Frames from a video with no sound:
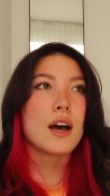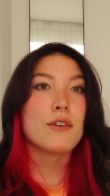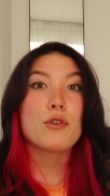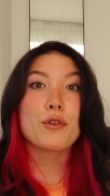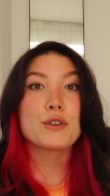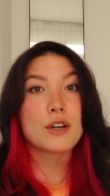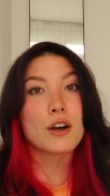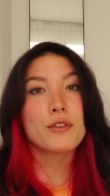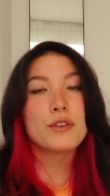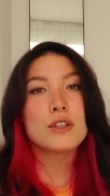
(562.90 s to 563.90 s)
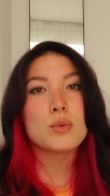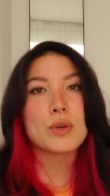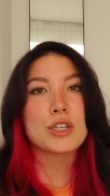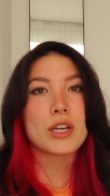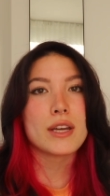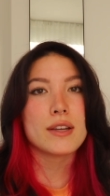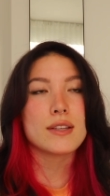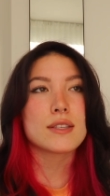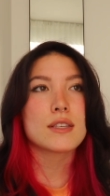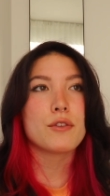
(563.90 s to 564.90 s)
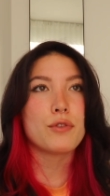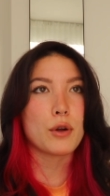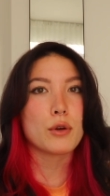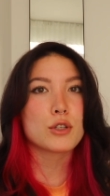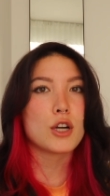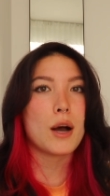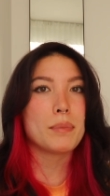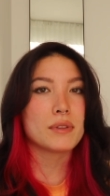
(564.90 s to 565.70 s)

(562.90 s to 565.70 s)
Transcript: for photographers, which is Photoshop,